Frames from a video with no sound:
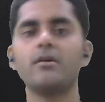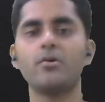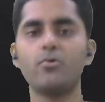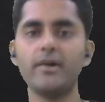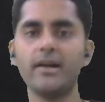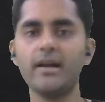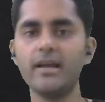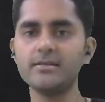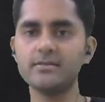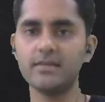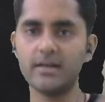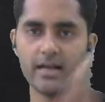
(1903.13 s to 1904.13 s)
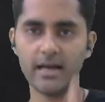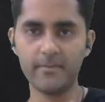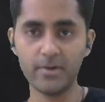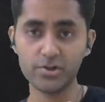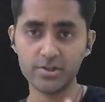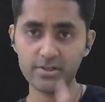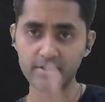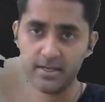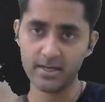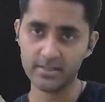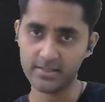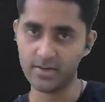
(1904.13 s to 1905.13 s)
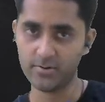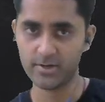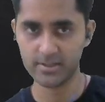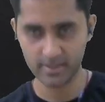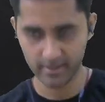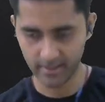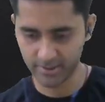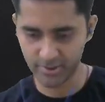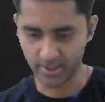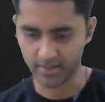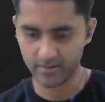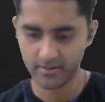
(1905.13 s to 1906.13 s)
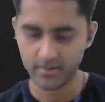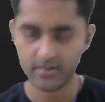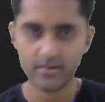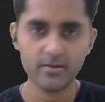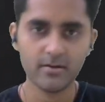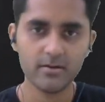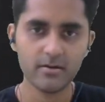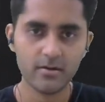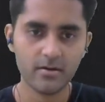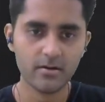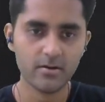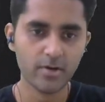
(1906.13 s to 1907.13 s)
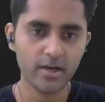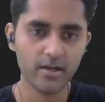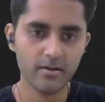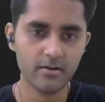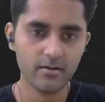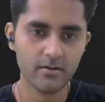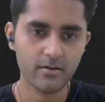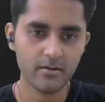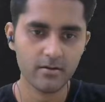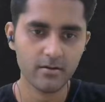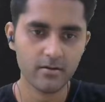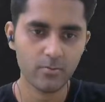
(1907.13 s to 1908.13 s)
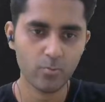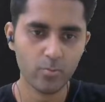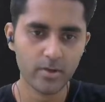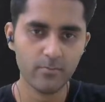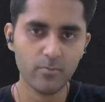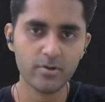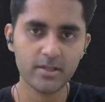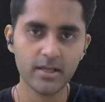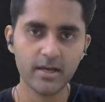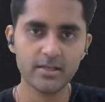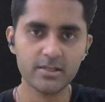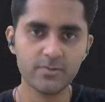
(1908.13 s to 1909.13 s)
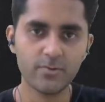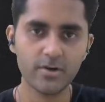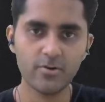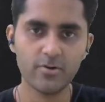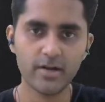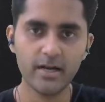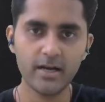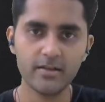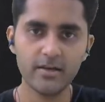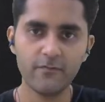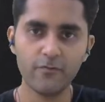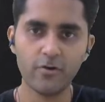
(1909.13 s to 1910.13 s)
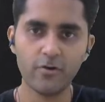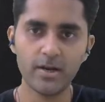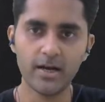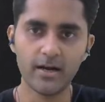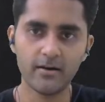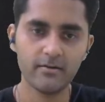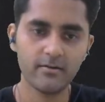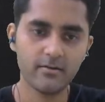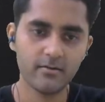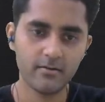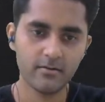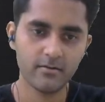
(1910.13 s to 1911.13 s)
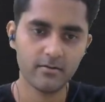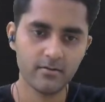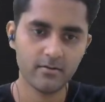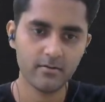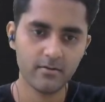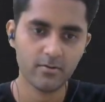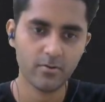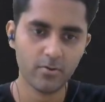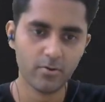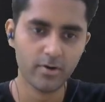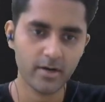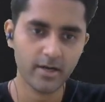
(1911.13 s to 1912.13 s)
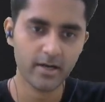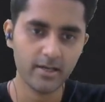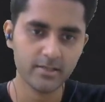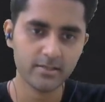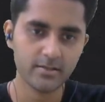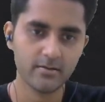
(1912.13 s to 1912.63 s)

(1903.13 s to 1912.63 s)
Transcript: Quantities, dimensions, SI units. Let's start. Okay, one more thing I just wanted to write, their formula. Quantities,